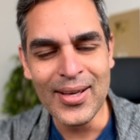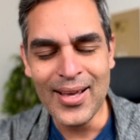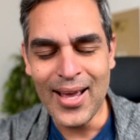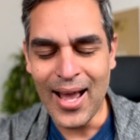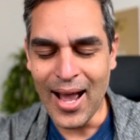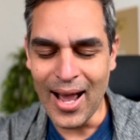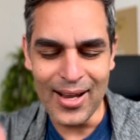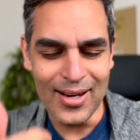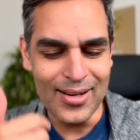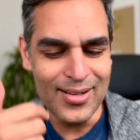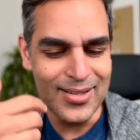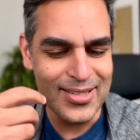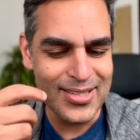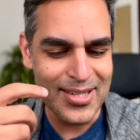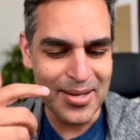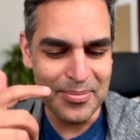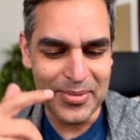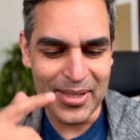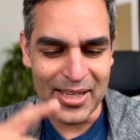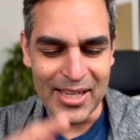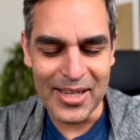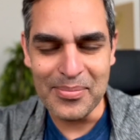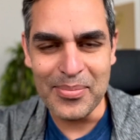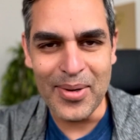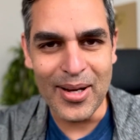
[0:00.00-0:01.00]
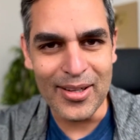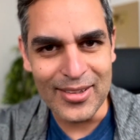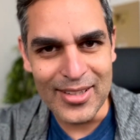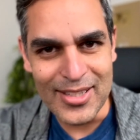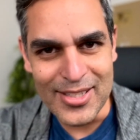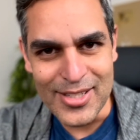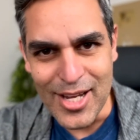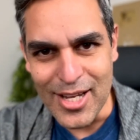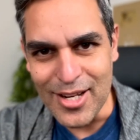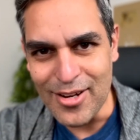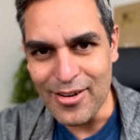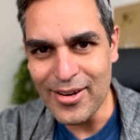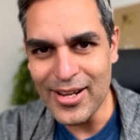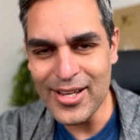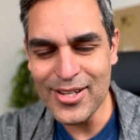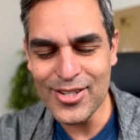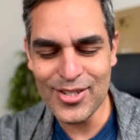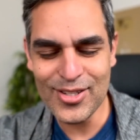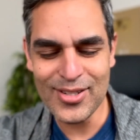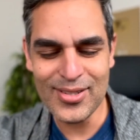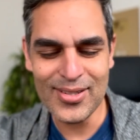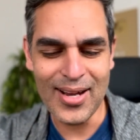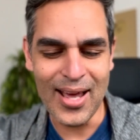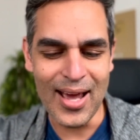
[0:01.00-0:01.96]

I learn something about the generation.